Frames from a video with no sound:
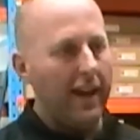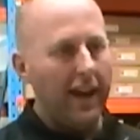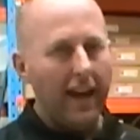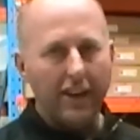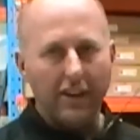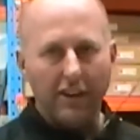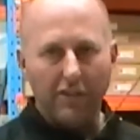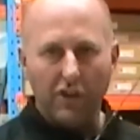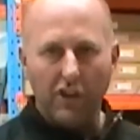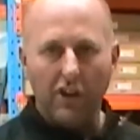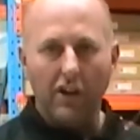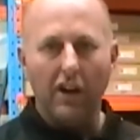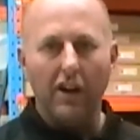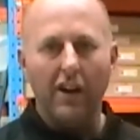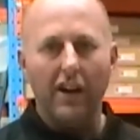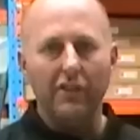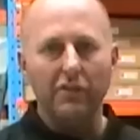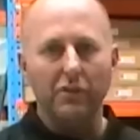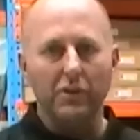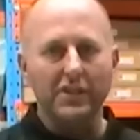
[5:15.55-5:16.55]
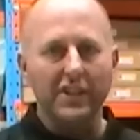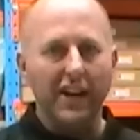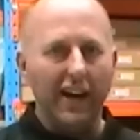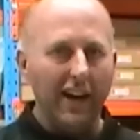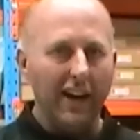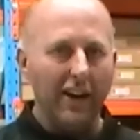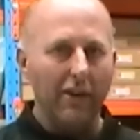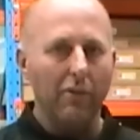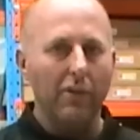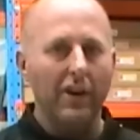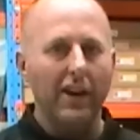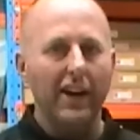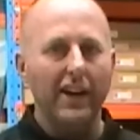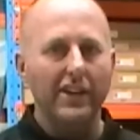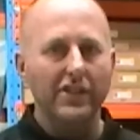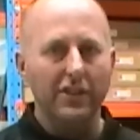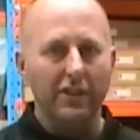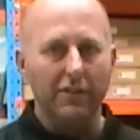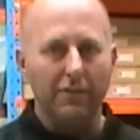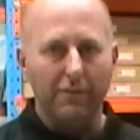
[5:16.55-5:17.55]
And if you go down to a target
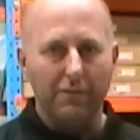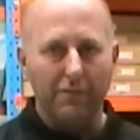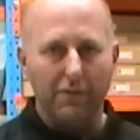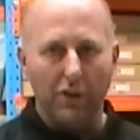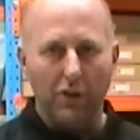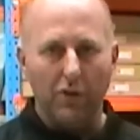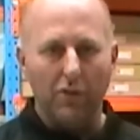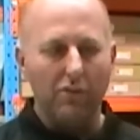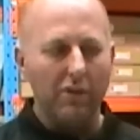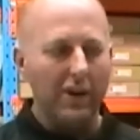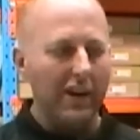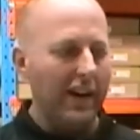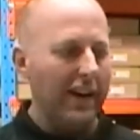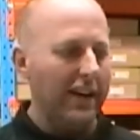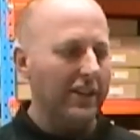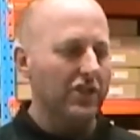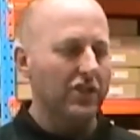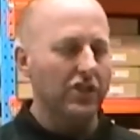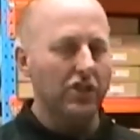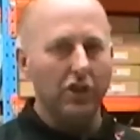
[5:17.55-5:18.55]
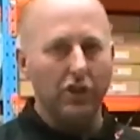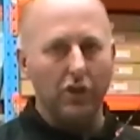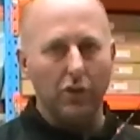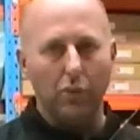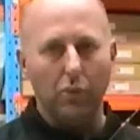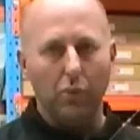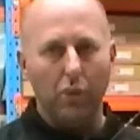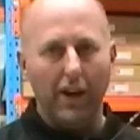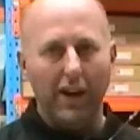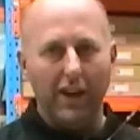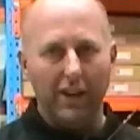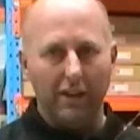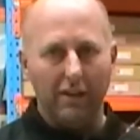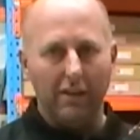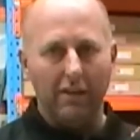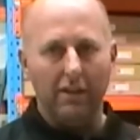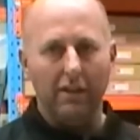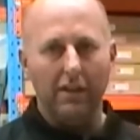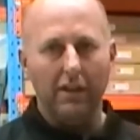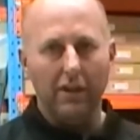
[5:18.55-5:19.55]
range, a field range, you could win
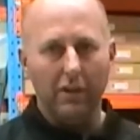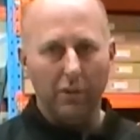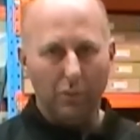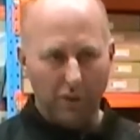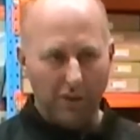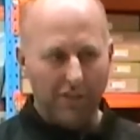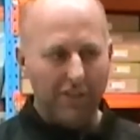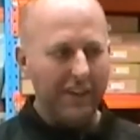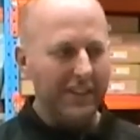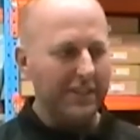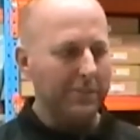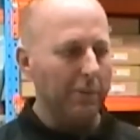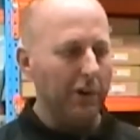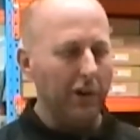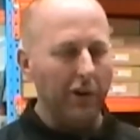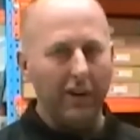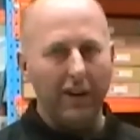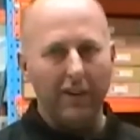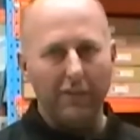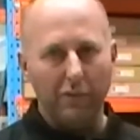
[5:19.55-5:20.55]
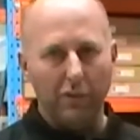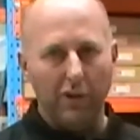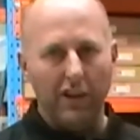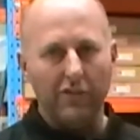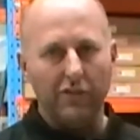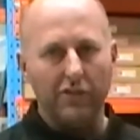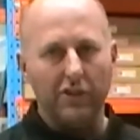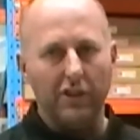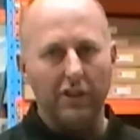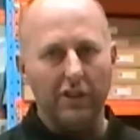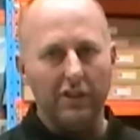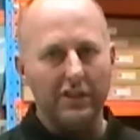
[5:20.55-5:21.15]
with this bow at $400,